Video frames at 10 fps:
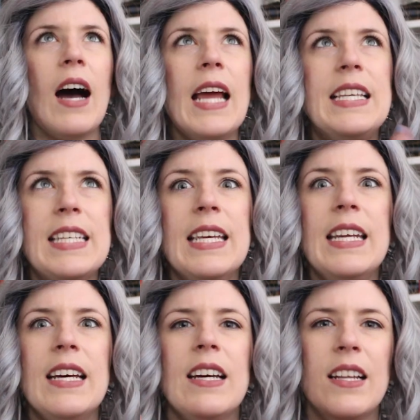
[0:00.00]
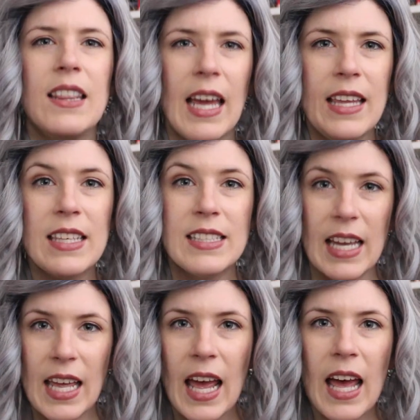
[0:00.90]
I did like the
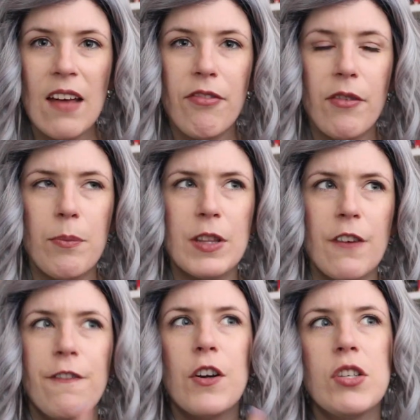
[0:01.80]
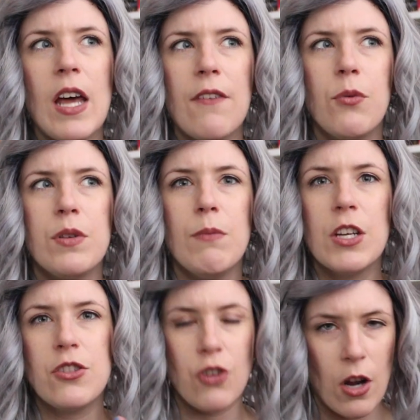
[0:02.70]
second half, but the first half was
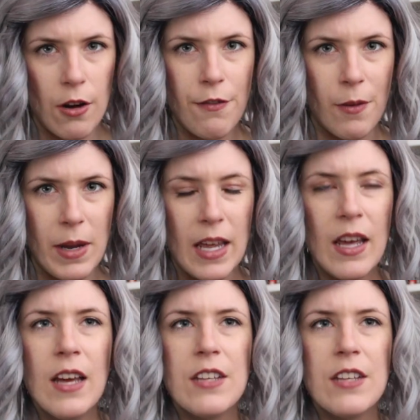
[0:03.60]
much stronger for me.